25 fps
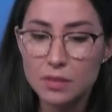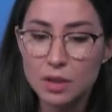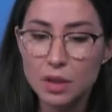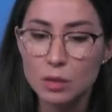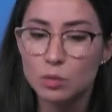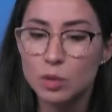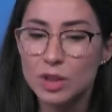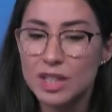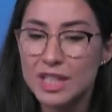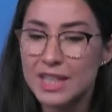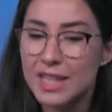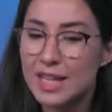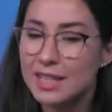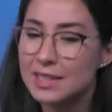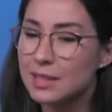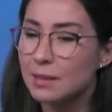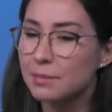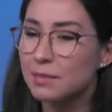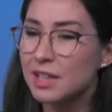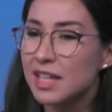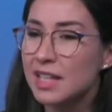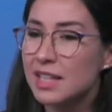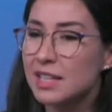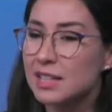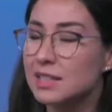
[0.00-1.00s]
really, that's
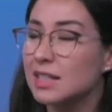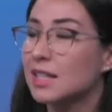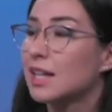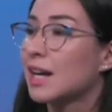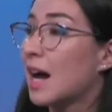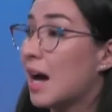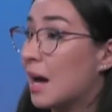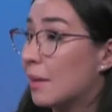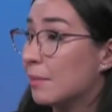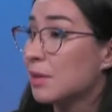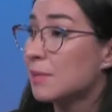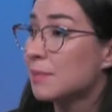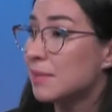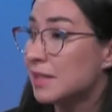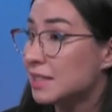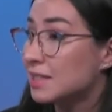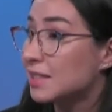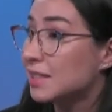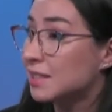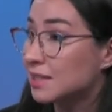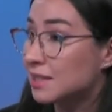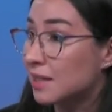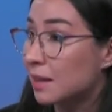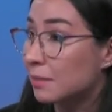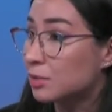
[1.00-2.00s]
something that's a common
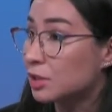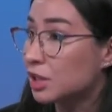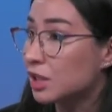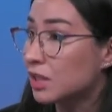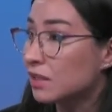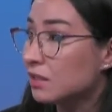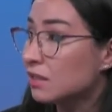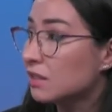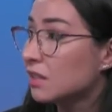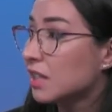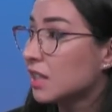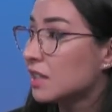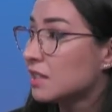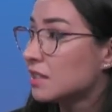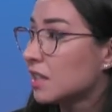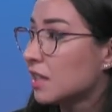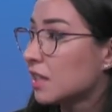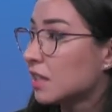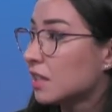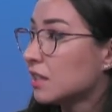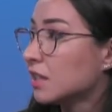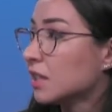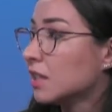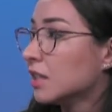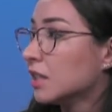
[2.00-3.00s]
misconception, is that